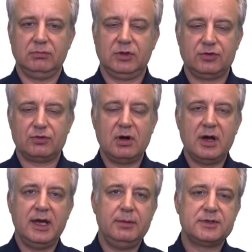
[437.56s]

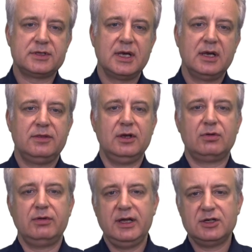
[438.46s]
describes the
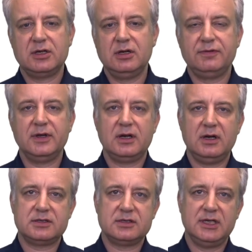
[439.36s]
creation of the
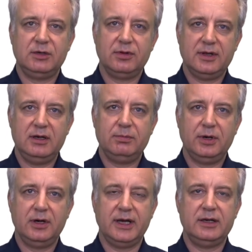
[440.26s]
cluster state with
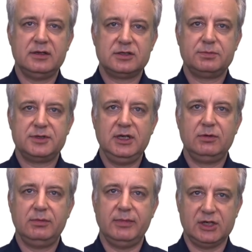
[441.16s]
input and its
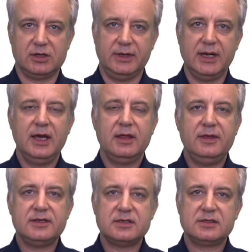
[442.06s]
subsequent measurement.
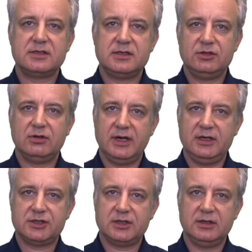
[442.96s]
This is the
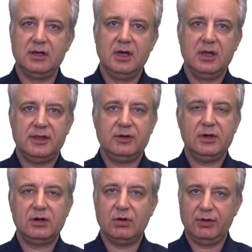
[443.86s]
situation that we
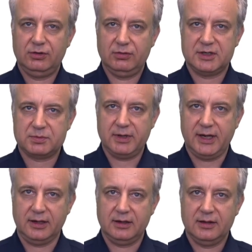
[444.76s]
are going to
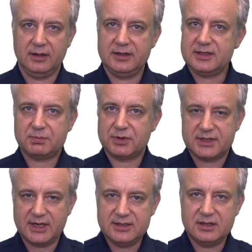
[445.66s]
explain. Now, this is
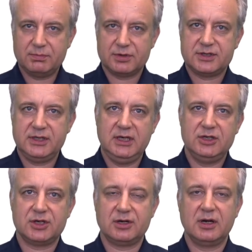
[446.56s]
precisely the
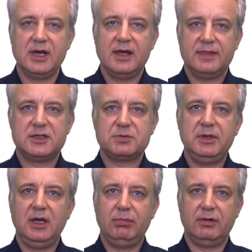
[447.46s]
procedure that's
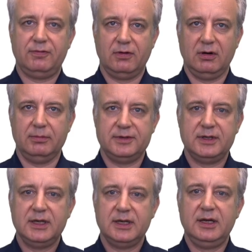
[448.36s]
being performed
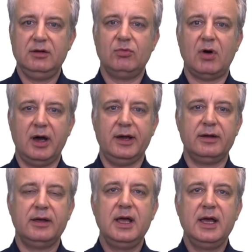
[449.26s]
in
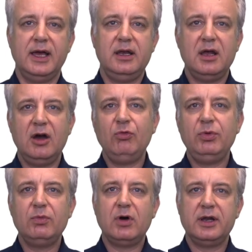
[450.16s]
wire. And now
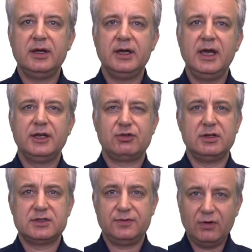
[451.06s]
we want to
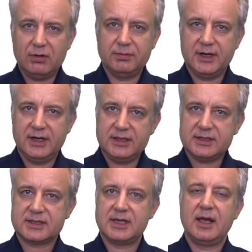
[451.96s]
transform
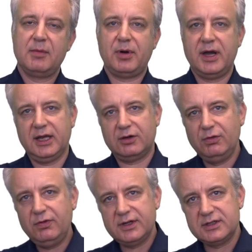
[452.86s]
this by
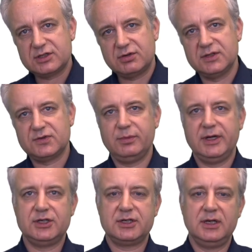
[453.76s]
equivalence
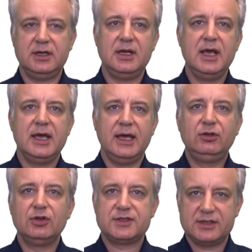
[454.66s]
transformation
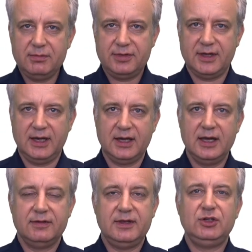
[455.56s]
into something
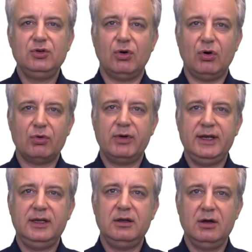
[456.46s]
that you
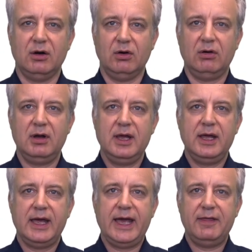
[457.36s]
already know.
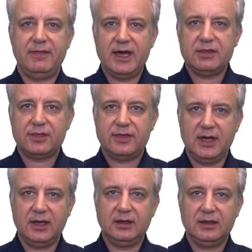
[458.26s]
And that
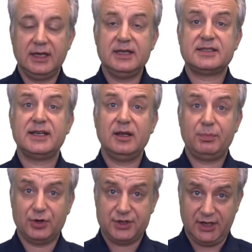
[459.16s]
thing is
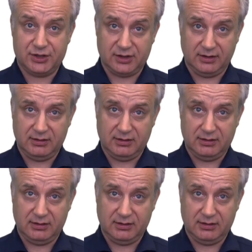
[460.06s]
teleportation.